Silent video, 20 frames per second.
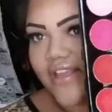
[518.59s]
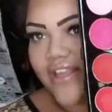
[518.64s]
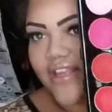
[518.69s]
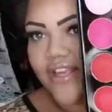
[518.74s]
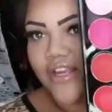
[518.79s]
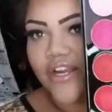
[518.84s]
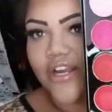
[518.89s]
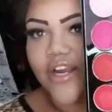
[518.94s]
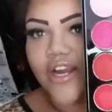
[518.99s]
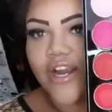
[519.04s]

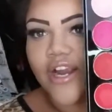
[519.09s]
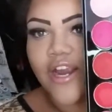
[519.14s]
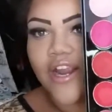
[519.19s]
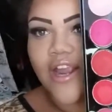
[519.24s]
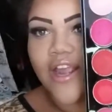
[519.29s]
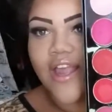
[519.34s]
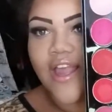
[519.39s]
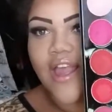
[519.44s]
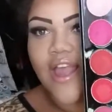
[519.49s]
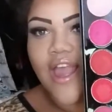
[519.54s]
here
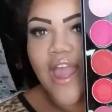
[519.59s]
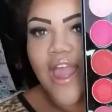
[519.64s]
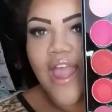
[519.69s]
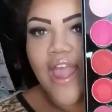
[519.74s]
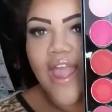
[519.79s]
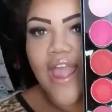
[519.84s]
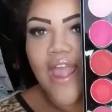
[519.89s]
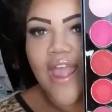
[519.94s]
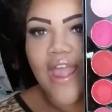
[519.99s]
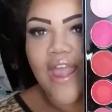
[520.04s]

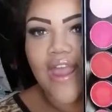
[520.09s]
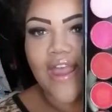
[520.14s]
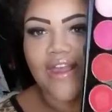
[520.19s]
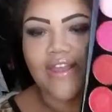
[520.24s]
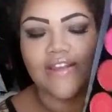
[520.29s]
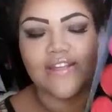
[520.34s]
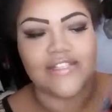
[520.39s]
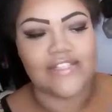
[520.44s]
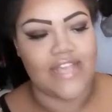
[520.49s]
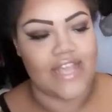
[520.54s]

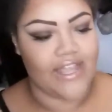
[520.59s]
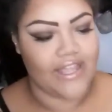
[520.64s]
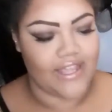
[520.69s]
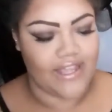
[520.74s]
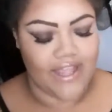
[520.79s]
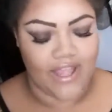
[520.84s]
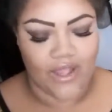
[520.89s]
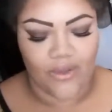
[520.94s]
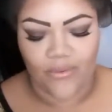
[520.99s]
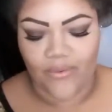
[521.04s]
and
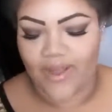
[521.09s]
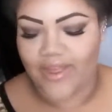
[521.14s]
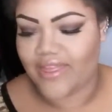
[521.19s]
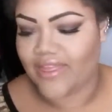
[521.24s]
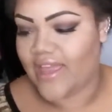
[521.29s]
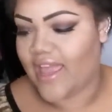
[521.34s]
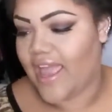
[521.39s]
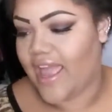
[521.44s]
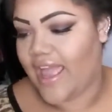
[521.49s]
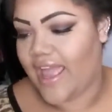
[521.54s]
taking it
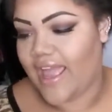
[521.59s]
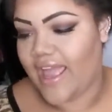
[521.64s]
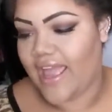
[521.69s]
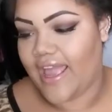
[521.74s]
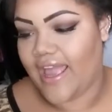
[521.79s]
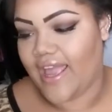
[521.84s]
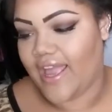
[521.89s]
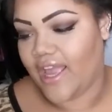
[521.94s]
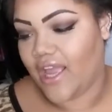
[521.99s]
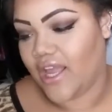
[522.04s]
with
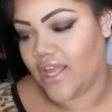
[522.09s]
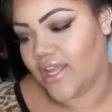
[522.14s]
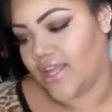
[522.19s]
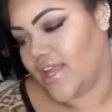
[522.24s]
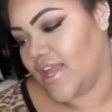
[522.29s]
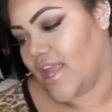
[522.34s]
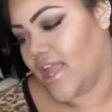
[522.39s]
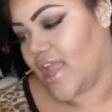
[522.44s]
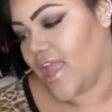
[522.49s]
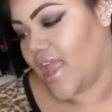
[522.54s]
a
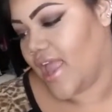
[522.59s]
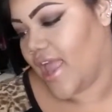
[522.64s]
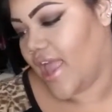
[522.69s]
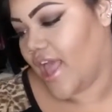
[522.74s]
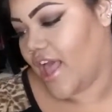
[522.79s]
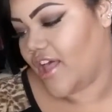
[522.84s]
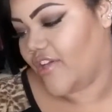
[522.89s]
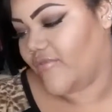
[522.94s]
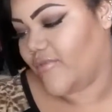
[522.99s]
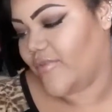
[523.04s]

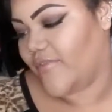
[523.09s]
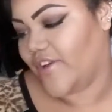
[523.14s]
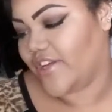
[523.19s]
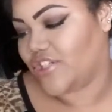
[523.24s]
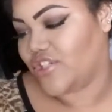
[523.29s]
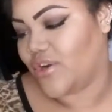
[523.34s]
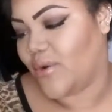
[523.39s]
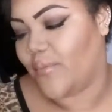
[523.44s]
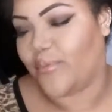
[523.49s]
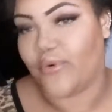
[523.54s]
e.l.f.
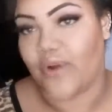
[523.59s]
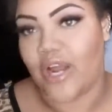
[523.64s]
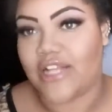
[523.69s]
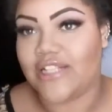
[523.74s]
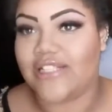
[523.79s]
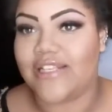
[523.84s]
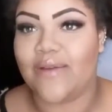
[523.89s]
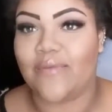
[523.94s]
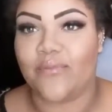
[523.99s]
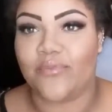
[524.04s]
Professional
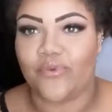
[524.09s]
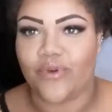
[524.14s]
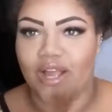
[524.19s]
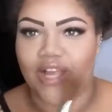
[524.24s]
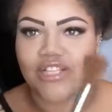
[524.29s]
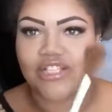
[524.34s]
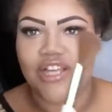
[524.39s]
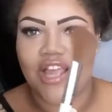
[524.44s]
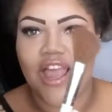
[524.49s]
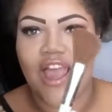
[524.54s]
Bronzing
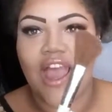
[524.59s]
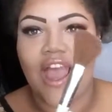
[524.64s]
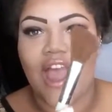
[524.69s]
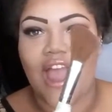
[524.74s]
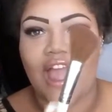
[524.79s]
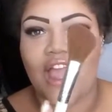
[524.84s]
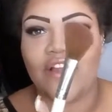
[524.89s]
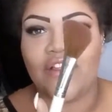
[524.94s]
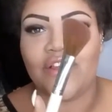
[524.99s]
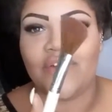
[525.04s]
Brush.
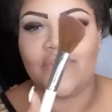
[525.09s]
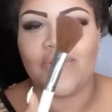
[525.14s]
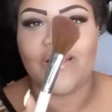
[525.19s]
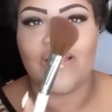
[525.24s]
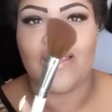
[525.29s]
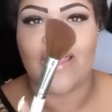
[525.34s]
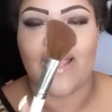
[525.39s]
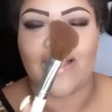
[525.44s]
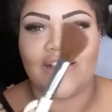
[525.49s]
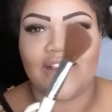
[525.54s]
I only
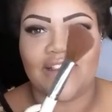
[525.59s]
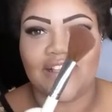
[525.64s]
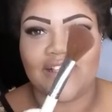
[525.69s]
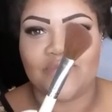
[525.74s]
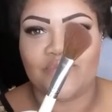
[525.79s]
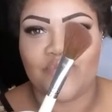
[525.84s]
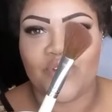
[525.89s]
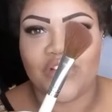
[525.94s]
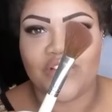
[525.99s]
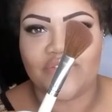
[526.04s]
really like
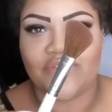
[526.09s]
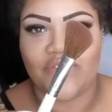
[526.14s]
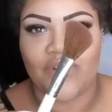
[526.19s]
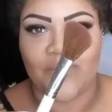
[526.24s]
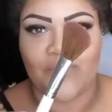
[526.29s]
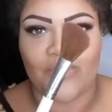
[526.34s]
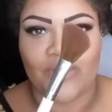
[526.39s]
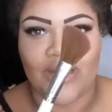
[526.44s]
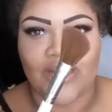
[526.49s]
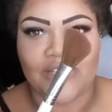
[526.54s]
this brush for
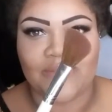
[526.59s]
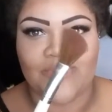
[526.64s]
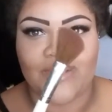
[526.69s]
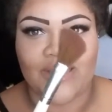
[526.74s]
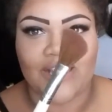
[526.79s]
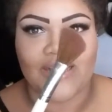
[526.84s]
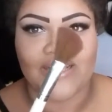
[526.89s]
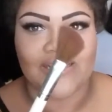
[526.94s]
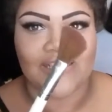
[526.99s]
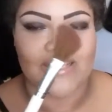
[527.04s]
blush
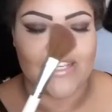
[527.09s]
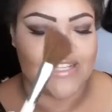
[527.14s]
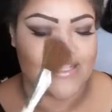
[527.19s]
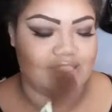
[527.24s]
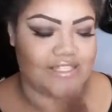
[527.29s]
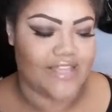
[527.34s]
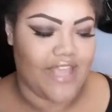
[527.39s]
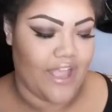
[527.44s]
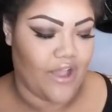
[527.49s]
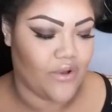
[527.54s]
because
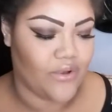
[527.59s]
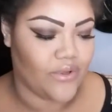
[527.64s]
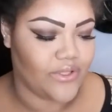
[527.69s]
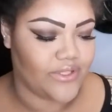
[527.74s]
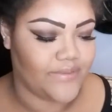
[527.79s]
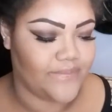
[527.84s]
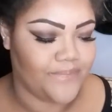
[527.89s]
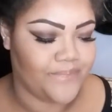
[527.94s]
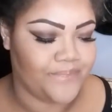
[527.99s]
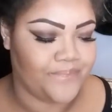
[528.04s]
it's
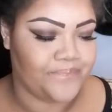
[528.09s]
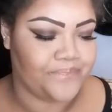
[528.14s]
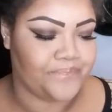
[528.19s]
angled.